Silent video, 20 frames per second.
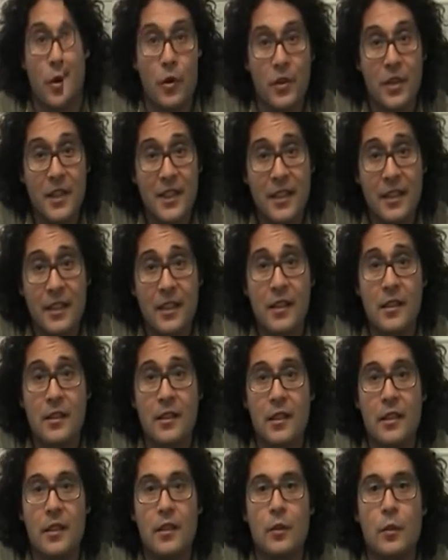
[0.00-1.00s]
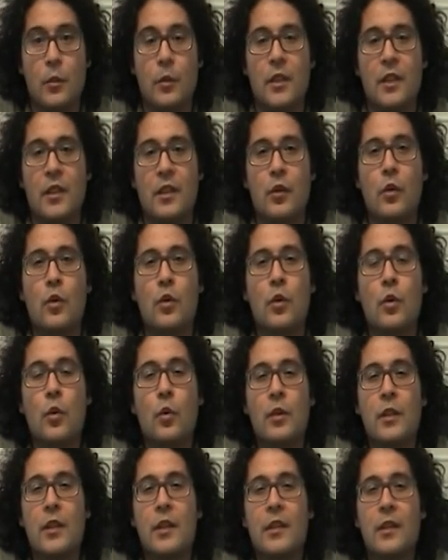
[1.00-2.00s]
For this reason, we
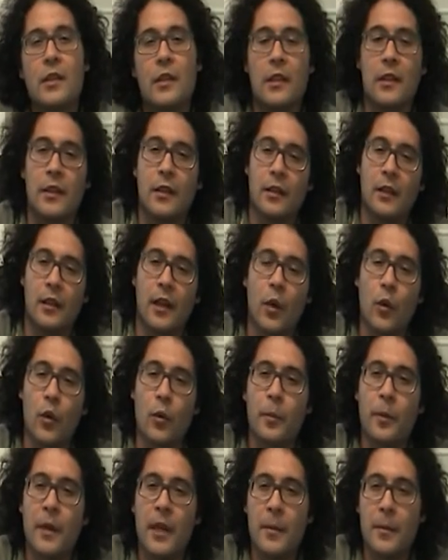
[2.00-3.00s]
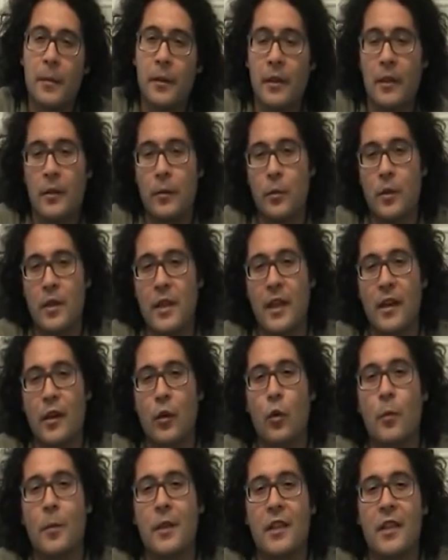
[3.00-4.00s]
concluded our paper
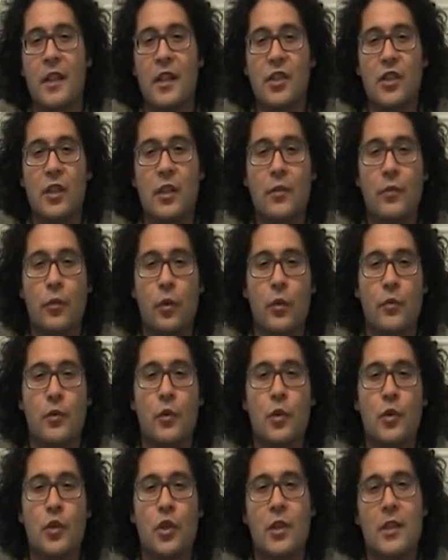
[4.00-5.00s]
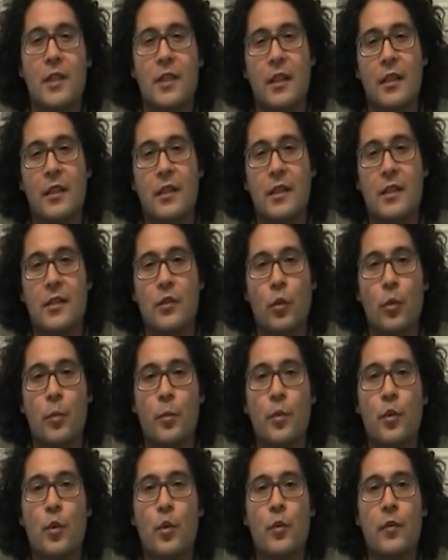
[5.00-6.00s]
with a recommendation for future studies
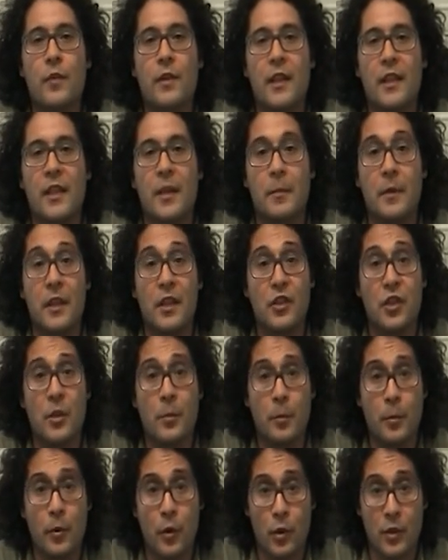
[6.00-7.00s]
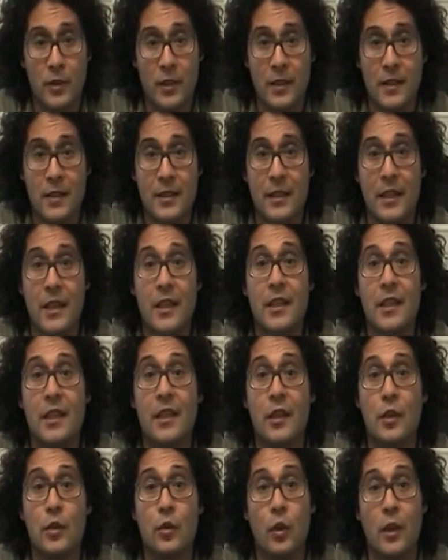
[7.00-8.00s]
to improve the adaptation process,
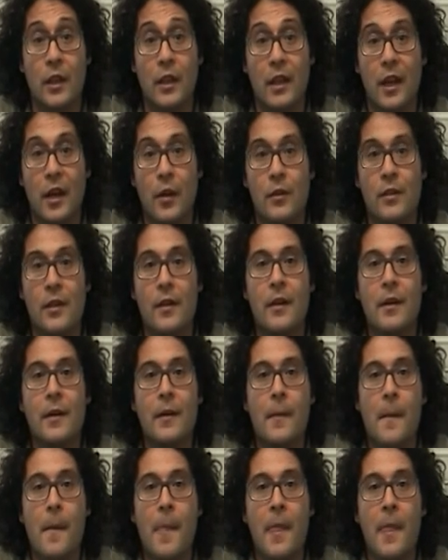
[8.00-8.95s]
taking into account